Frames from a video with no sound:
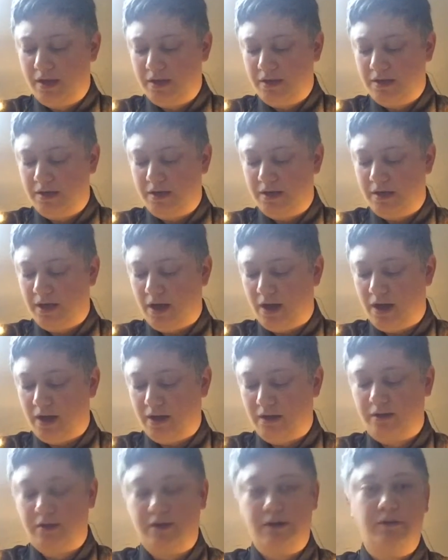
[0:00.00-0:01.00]
Did
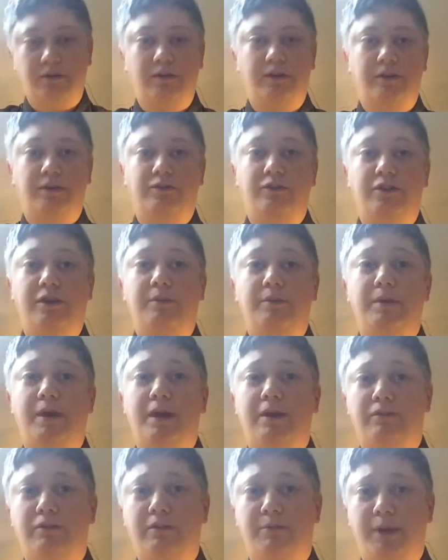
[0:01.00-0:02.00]
not go to the gym
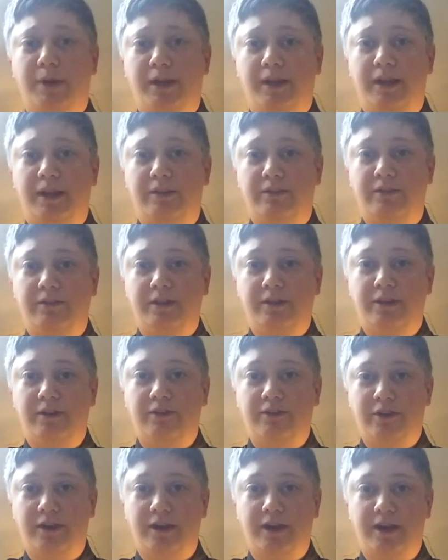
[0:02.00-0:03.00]
after my last tee
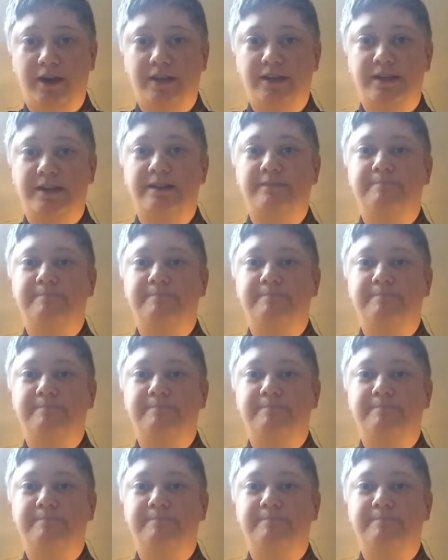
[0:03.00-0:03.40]
shot.